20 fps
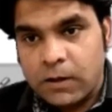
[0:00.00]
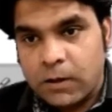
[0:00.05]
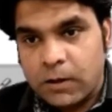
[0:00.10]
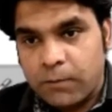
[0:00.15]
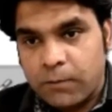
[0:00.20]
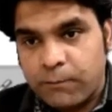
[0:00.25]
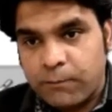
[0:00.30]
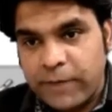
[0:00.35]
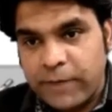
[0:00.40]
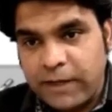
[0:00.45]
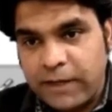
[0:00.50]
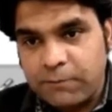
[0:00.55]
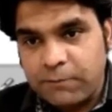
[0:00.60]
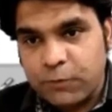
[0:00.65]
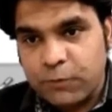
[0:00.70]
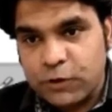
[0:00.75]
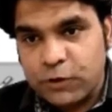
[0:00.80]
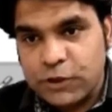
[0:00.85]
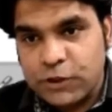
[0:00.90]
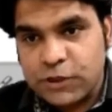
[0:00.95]
mean
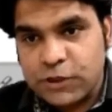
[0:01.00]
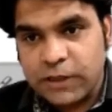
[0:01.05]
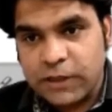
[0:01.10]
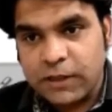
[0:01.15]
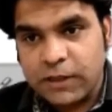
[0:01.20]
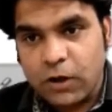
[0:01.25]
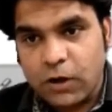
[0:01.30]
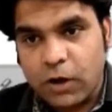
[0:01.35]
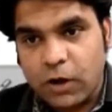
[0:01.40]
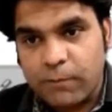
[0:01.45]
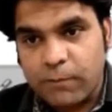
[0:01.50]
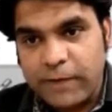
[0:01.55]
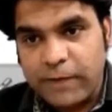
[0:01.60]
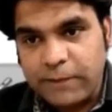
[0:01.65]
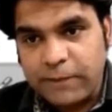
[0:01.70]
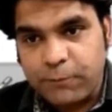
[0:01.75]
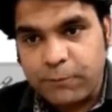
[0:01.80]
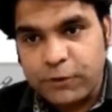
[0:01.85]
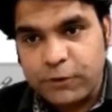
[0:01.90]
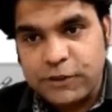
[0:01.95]
position or mid
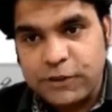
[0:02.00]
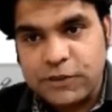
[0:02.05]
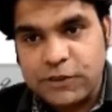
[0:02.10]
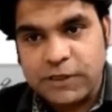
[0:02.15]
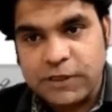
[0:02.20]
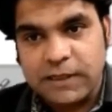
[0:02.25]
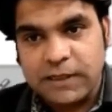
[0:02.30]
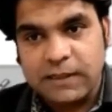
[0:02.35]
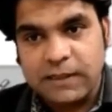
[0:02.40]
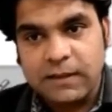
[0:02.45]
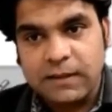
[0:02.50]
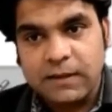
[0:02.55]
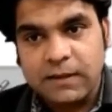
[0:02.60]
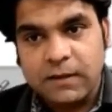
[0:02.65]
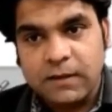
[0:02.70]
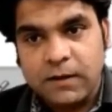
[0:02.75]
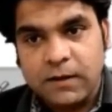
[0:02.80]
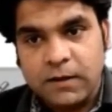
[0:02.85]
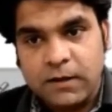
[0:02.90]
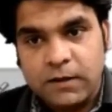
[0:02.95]
position
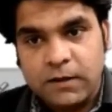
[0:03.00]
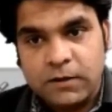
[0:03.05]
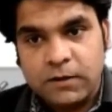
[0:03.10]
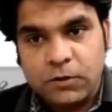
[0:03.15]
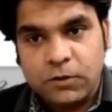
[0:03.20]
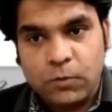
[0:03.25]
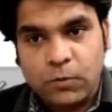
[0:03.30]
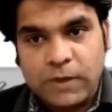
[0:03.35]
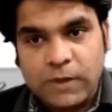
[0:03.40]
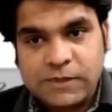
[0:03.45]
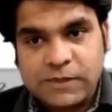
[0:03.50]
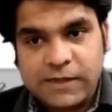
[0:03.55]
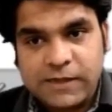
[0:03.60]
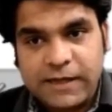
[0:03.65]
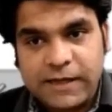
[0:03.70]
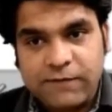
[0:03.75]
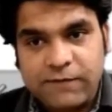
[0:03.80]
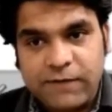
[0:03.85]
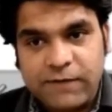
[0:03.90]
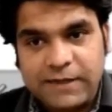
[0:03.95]
towards
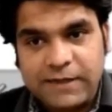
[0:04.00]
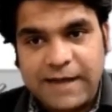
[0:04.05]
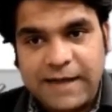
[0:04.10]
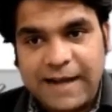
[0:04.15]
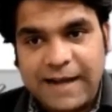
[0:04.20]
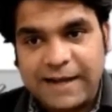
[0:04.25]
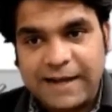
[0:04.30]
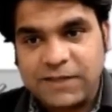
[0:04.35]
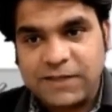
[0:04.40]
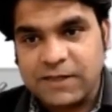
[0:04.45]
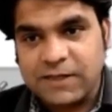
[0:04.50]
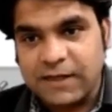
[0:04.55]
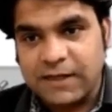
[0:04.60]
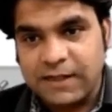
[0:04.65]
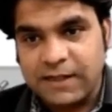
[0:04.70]
inward direction